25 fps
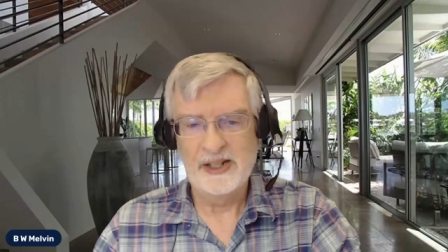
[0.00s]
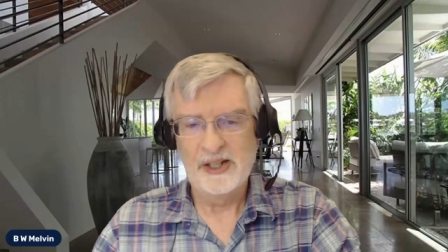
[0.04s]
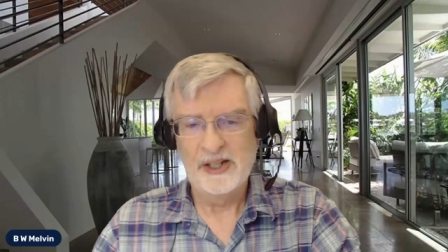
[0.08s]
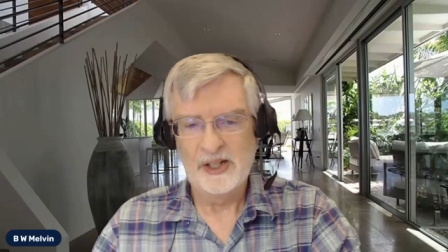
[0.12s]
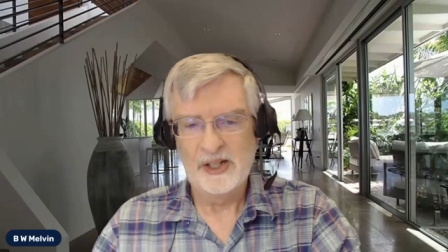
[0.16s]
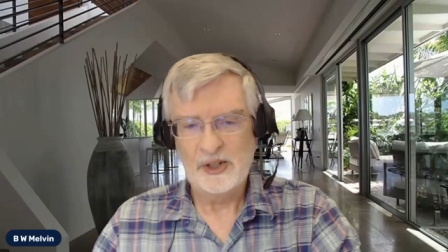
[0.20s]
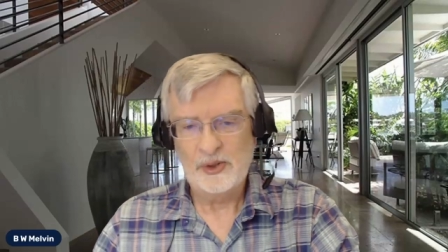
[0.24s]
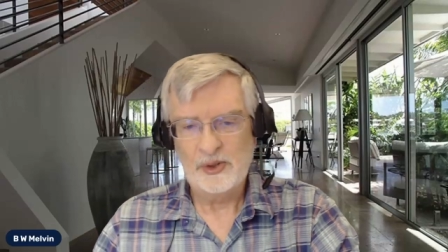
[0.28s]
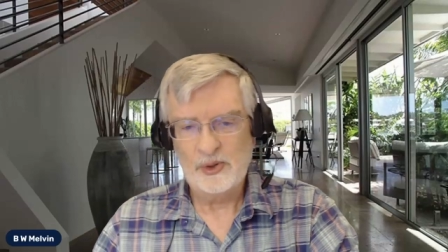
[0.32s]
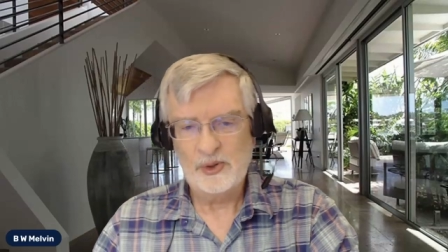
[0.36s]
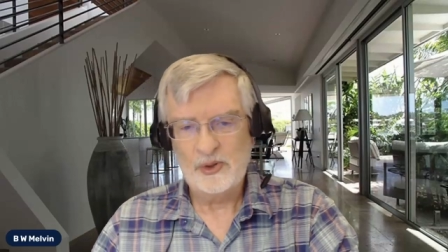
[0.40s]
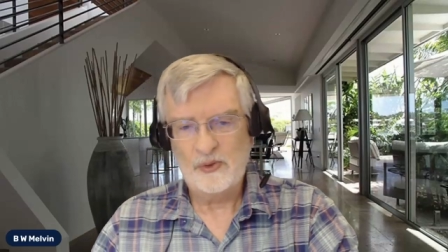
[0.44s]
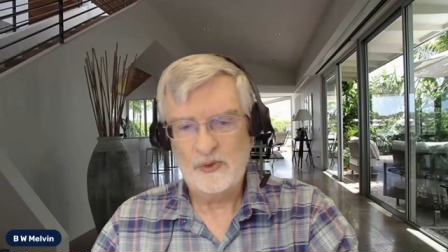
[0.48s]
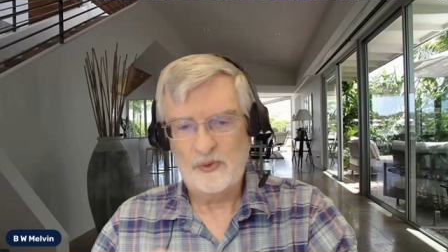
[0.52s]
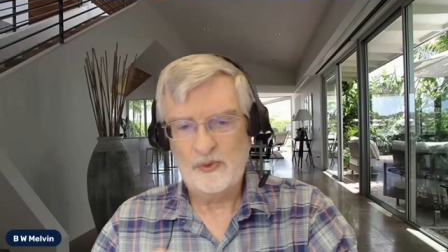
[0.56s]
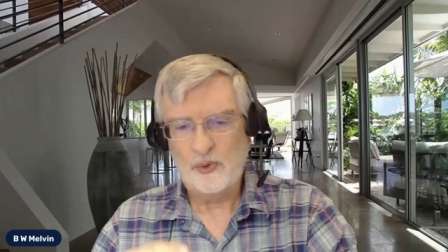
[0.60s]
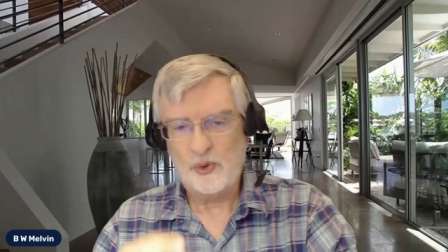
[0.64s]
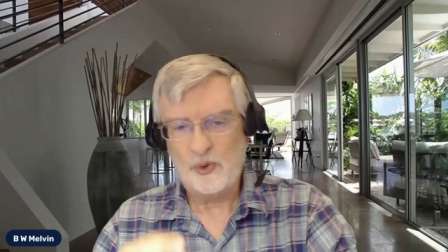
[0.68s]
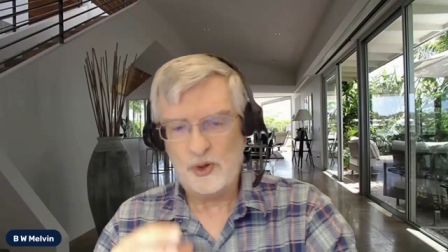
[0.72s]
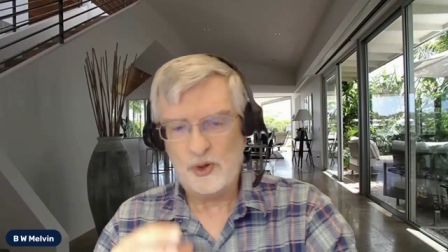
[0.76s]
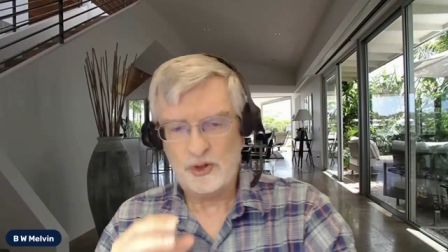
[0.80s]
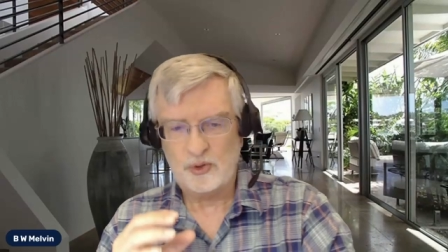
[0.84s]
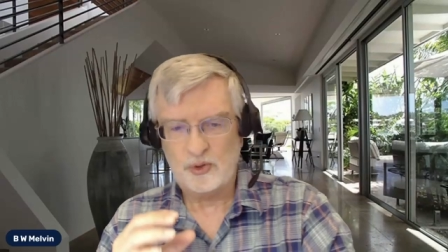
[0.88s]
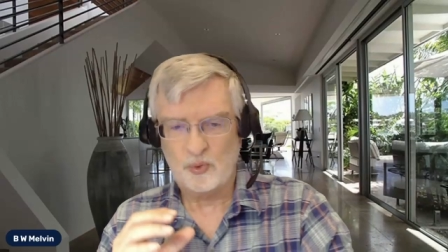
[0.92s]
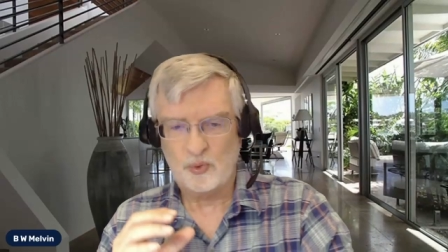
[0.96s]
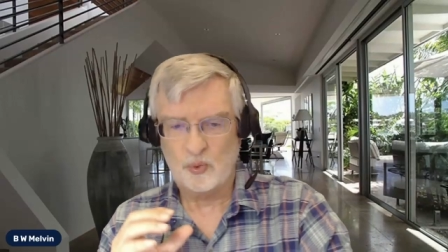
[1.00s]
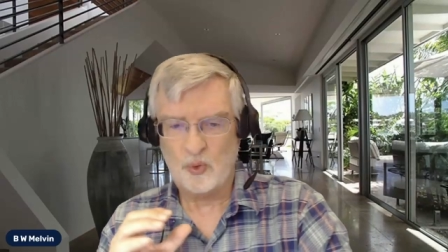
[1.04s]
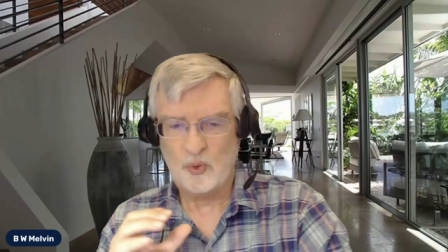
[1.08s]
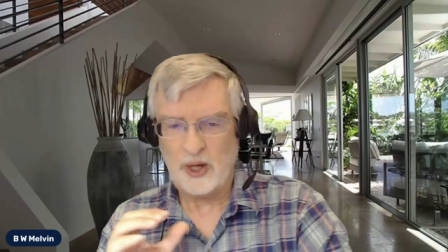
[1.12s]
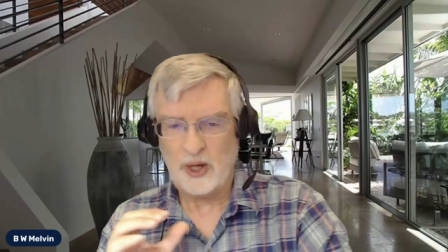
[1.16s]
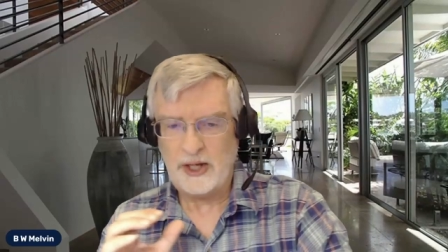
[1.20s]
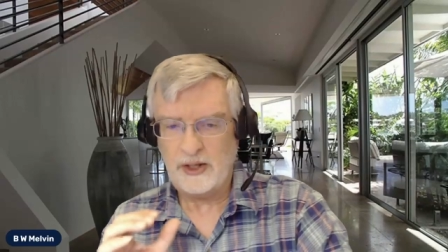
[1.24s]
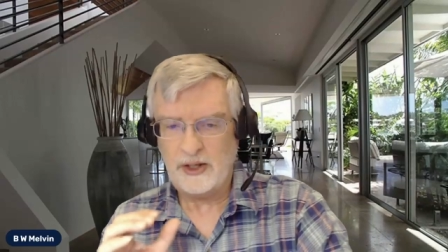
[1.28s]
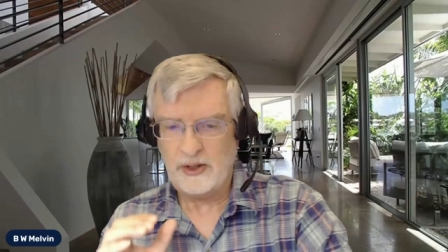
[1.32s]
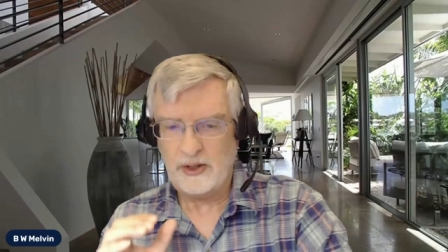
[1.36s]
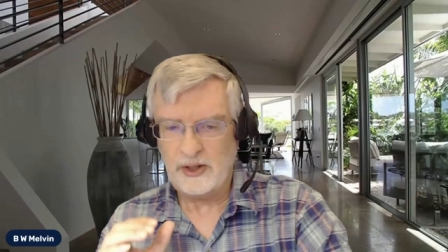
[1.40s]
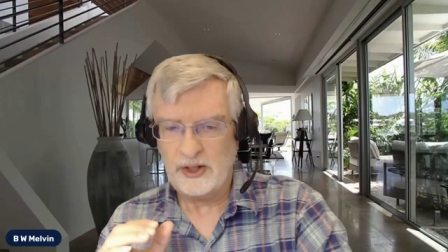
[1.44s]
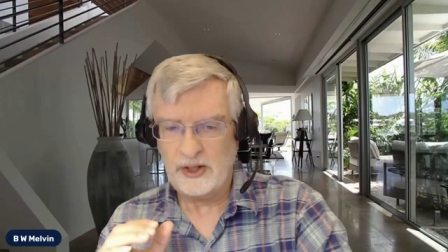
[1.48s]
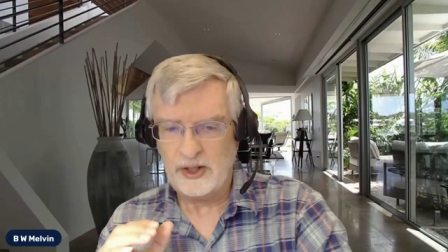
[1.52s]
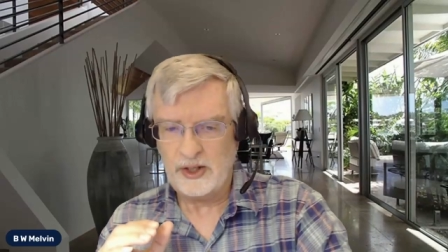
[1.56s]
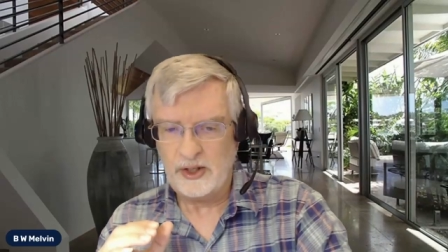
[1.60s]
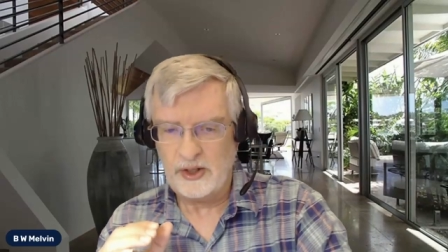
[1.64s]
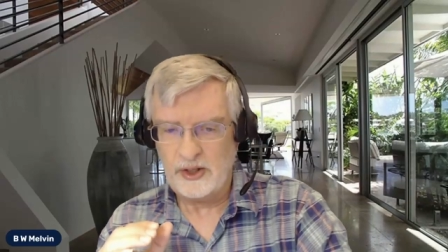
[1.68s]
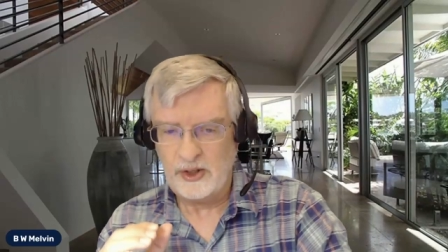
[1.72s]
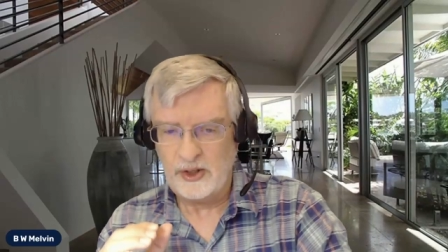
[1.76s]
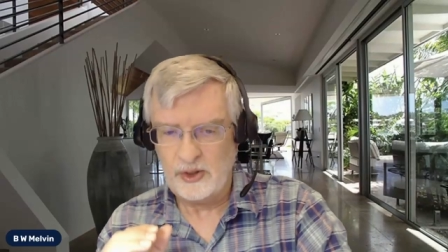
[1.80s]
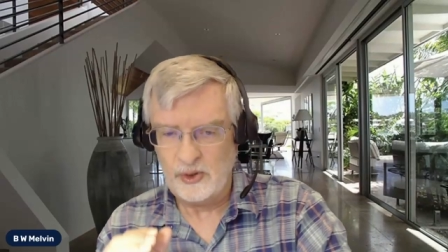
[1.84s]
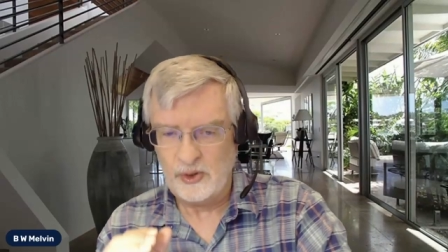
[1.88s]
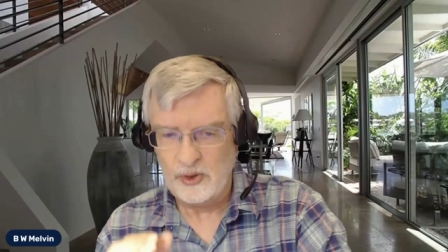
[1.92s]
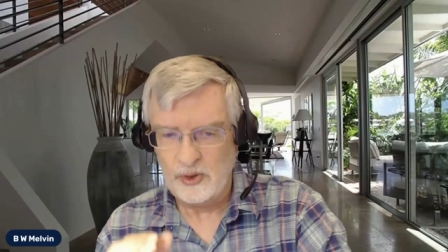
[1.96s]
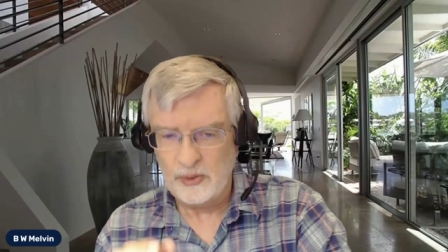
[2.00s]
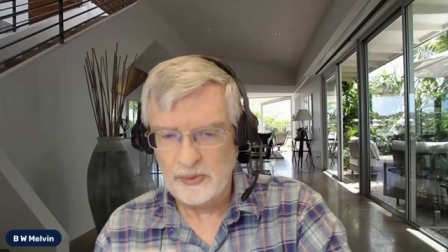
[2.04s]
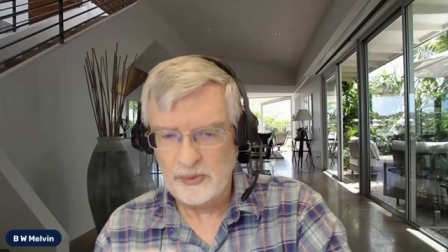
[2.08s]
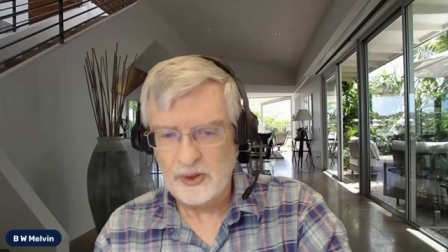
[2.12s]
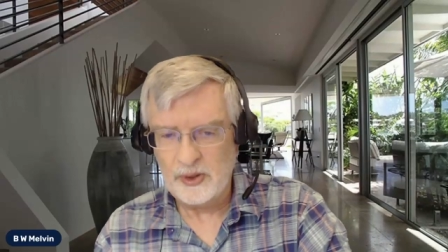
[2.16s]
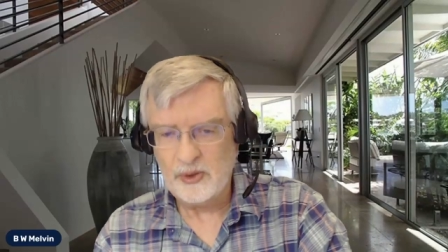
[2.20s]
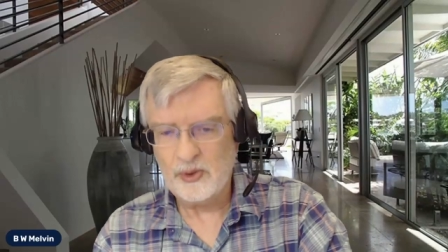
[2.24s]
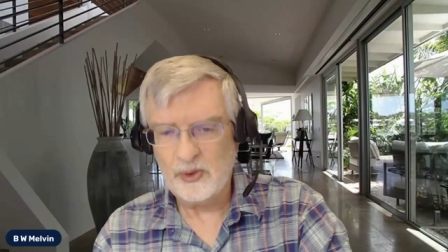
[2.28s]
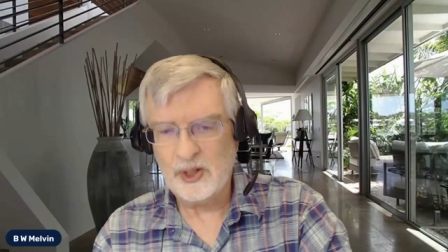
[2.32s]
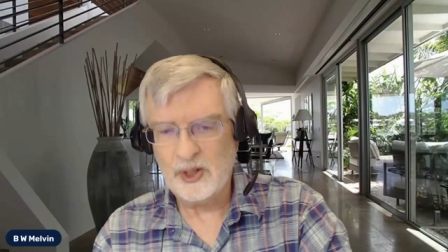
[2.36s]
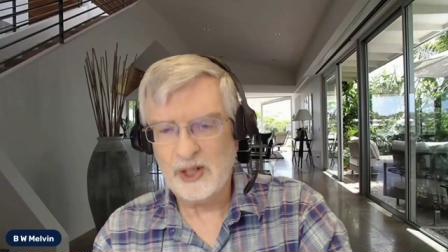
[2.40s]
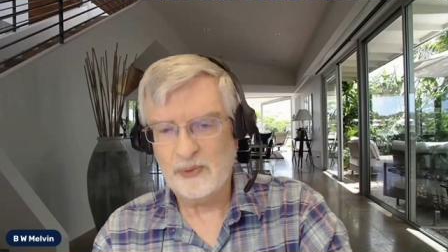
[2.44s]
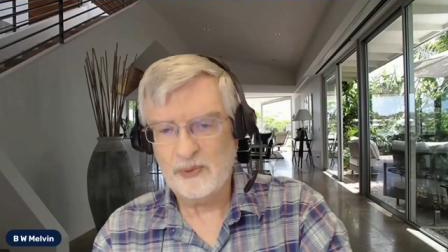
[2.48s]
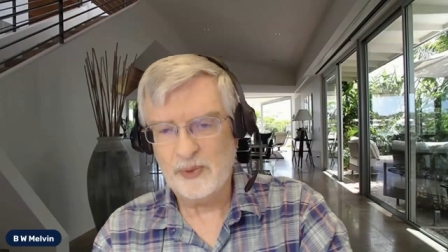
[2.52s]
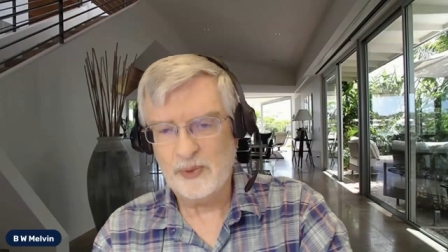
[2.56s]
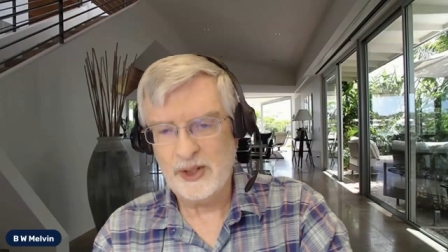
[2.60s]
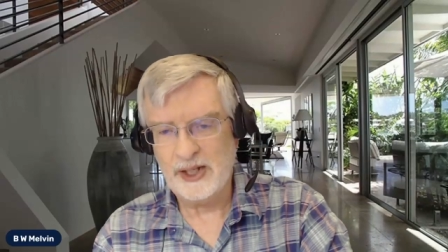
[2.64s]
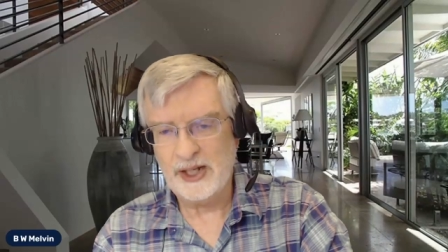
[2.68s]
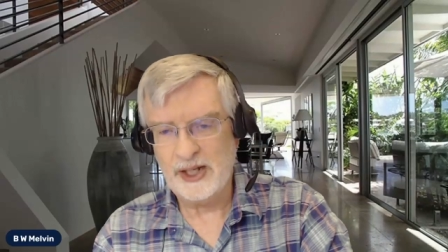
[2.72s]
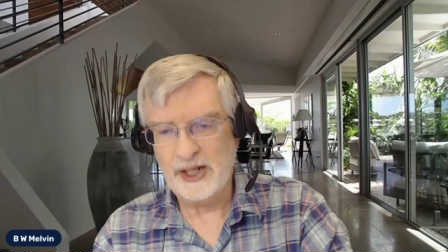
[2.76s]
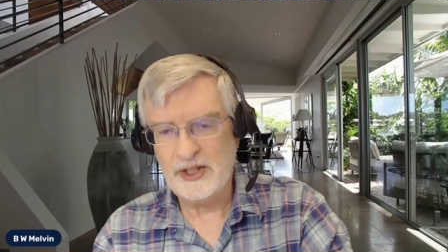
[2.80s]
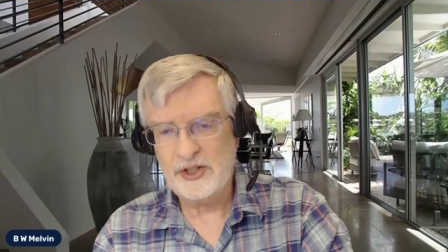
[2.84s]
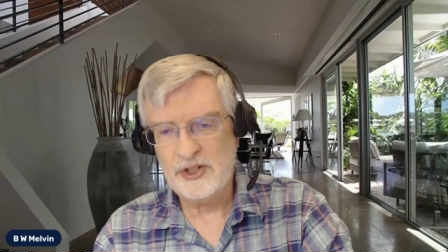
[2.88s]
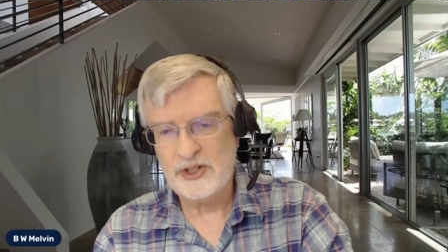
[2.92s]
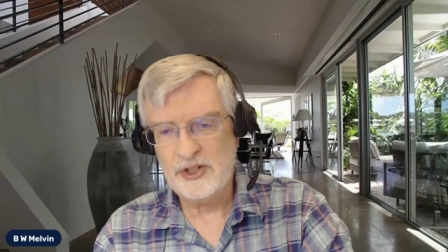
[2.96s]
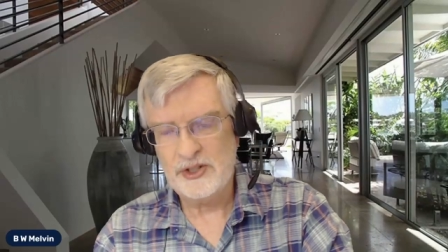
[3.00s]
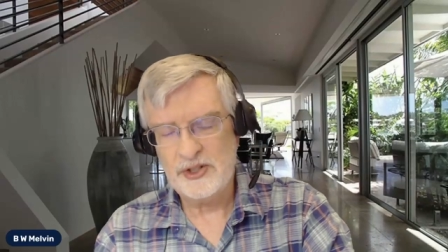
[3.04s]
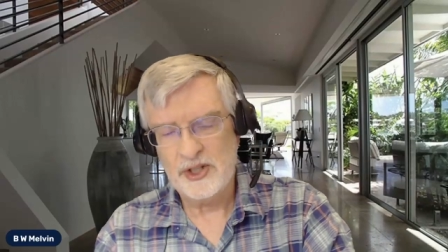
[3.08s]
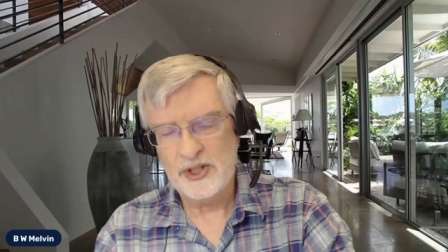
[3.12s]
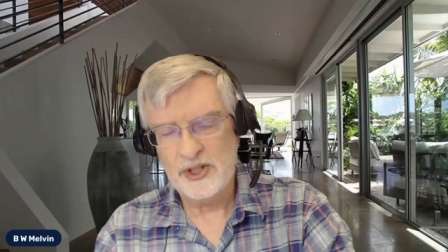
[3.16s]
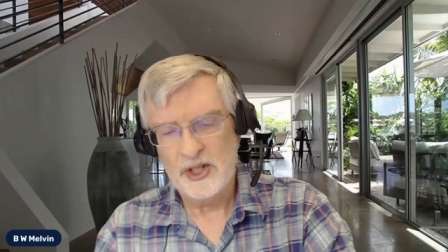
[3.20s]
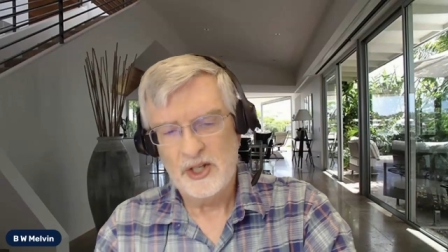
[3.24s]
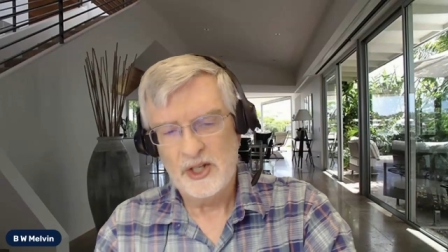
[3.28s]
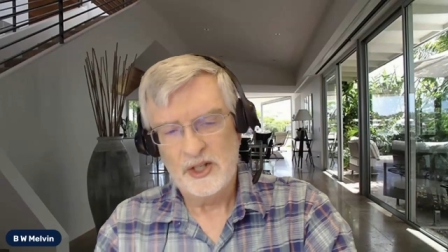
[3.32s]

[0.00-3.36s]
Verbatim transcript: to enforce right human relations